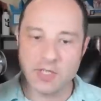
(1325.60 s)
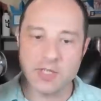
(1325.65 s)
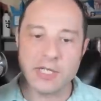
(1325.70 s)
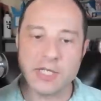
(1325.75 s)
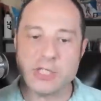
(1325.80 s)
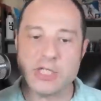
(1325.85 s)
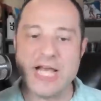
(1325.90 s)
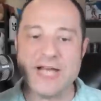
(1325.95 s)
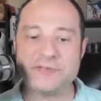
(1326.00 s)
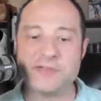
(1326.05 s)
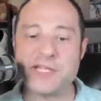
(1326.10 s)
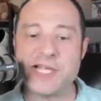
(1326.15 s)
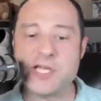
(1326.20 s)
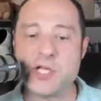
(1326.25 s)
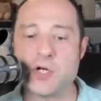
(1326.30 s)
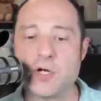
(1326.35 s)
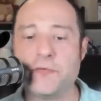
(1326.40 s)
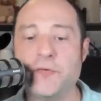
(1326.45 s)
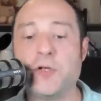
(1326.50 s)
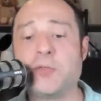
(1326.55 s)
Do you have to take
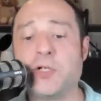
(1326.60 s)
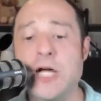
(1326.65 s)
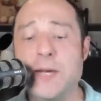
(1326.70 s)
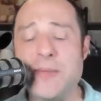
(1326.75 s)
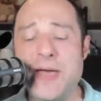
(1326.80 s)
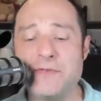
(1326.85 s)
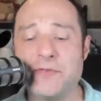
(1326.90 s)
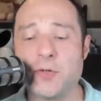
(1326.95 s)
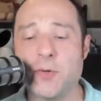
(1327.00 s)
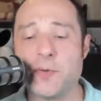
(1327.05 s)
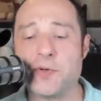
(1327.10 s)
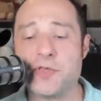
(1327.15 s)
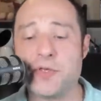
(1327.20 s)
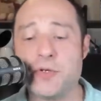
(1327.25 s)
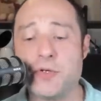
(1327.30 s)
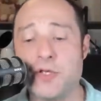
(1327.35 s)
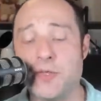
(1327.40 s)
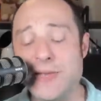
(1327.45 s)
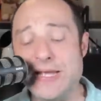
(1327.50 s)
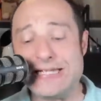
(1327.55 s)
your refillable cup everywhere with
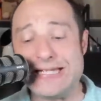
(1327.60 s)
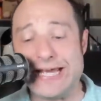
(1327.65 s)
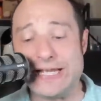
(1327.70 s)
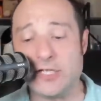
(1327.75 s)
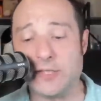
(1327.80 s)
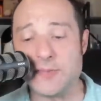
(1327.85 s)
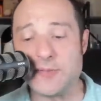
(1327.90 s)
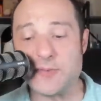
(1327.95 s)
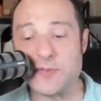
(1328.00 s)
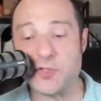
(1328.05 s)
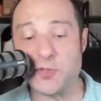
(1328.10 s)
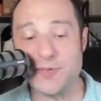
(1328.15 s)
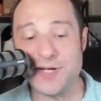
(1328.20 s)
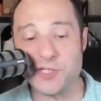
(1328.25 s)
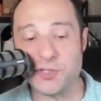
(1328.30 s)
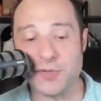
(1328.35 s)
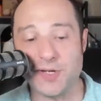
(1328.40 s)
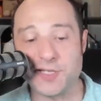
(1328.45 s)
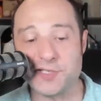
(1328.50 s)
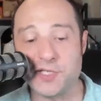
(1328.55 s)
you to the main dining room, especially
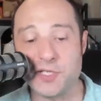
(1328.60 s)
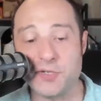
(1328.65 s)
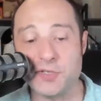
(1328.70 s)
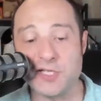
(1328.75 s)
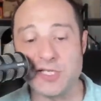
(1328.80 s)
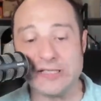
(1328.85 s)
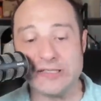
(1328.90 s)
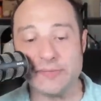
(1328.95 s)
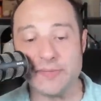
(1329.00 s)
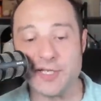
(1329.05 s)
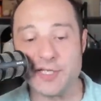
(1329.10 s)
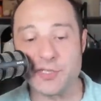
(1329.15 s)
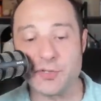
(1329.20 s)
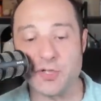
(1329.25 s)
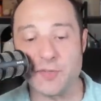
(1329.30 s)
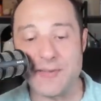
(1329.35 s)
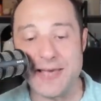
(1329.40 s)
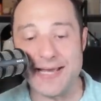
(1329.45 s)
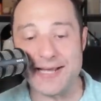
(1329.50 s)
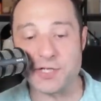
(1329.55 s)
restaurants? to use the unlimited
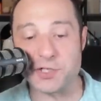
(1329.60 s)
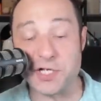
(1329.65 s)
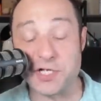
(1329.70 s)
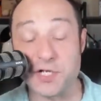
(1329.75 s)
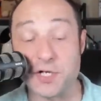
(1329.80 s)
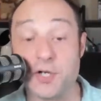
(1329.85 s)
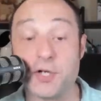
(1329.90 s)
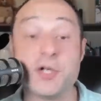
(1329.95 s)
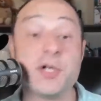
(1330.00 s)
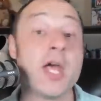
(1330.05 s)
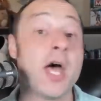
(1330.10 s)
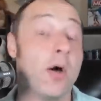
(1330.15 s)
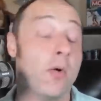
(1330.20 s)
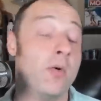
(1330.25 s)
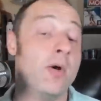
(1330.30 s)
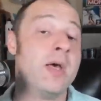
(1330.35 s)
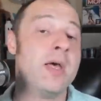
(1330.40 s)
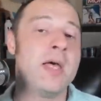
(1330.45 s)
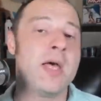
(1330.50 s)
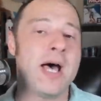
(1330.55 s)
soda package at dinner? No.
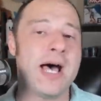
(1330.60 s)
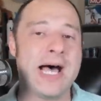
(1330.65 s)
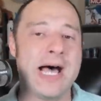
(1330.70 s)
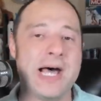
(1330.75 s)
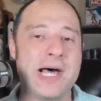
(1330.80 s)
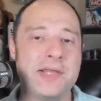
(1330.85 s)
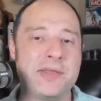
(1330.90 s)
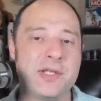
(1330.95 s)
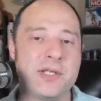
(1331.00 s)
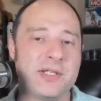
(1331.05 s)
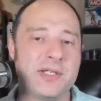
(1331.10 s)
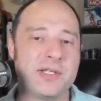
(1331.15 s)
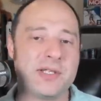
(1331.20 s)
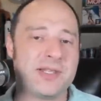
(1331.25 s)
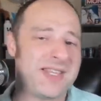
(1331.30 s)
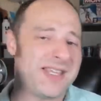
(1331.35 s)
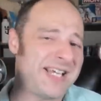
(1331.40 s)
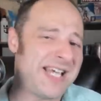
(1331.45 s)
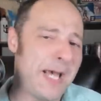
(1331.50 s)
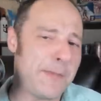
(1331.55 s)
Uh, the, the
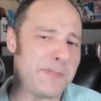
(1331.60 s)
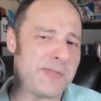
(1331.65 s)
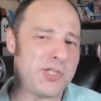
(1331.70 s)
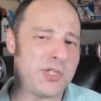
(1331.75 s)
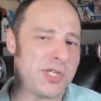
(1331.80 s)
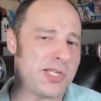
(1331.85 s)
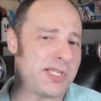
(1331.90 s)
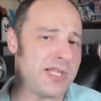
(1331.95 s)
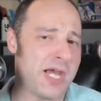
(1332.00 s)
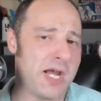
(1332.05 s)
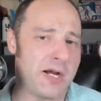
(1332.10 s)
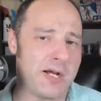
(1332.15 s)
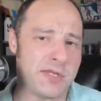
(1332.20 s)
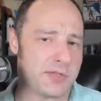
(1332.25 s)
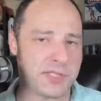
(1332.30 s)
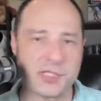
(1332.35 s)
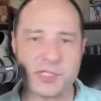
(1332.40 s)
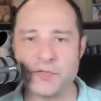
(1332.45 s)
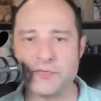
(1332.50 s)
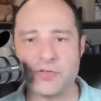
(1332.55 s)
cup is just there either
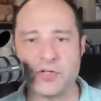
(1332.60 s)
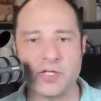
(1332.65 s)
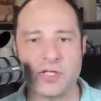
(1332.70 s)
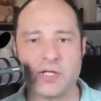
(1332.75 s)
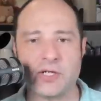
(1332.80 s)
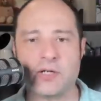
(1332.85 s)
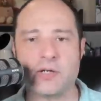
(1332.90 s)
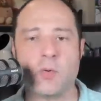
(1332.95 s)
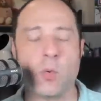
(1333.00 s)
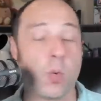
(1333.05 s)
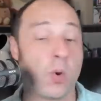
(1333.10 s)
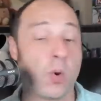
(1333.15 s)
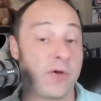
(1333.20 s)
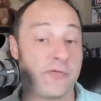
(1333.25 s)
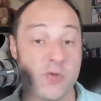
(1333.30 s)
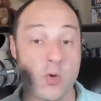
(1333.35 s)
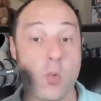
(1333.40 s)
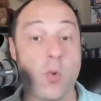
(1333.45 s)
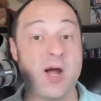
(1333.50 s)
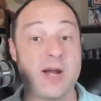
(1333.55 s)
as a souvenir or if
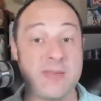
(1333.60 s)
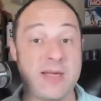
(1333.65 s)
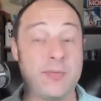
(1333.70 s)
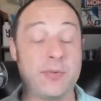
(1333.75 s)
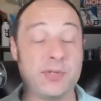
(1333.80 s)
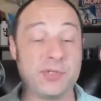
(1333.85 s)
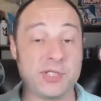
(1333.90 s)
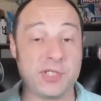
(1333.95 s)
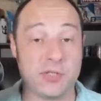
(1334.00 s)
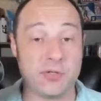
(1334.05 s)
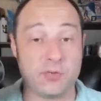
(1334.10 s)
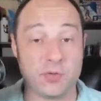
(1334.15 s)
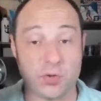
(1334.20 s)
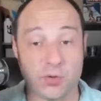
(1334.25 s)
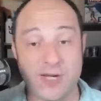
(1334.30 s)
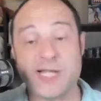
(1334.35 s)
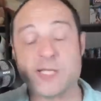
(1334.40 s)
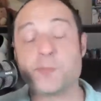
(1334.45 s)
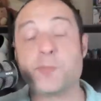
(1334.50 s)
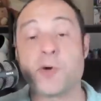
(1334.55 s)
you want to be able to
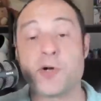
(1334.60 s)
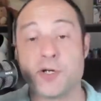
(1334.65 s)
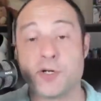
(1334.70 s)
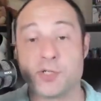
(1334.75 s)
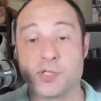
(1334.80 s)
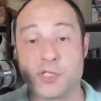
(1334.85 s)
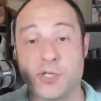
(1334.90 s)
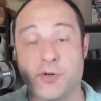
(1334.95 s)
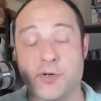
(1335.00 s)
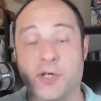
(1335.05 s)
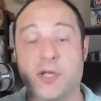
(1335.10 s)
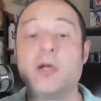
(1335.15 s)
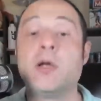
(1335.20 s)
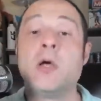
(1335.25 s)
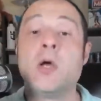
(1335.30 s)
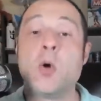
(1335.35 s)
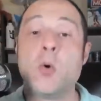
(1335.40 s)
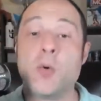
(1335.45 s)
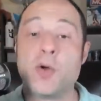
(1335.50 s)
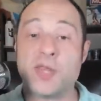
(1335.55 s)
transport your soda
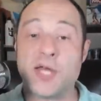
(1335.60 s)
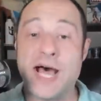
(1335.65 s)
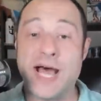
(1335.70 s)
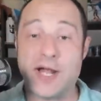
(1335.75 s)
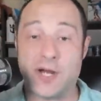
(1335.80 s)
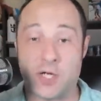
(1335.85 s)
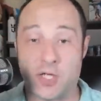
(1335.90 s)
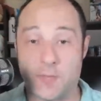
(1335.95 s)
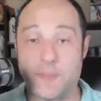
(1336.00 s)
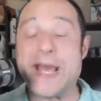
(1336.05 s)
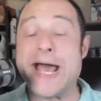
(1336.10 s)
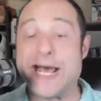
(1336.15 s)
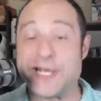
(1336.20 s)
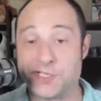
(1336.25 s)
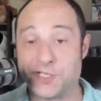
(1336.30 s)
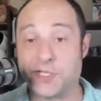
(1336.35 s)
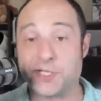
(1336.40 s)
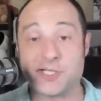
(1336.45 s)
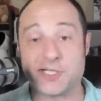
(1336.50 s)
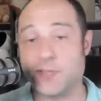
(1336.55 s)
with a higher
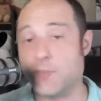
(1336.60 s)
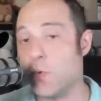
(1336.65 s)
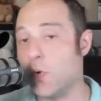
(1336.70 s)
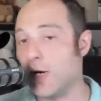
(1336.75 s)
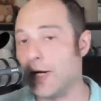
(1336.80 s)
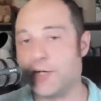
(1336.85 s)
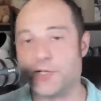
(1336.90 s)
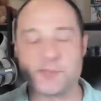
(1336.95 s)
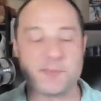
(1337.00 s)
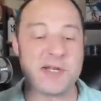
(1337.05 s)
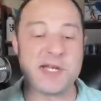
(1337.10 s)
capacity somewhere else.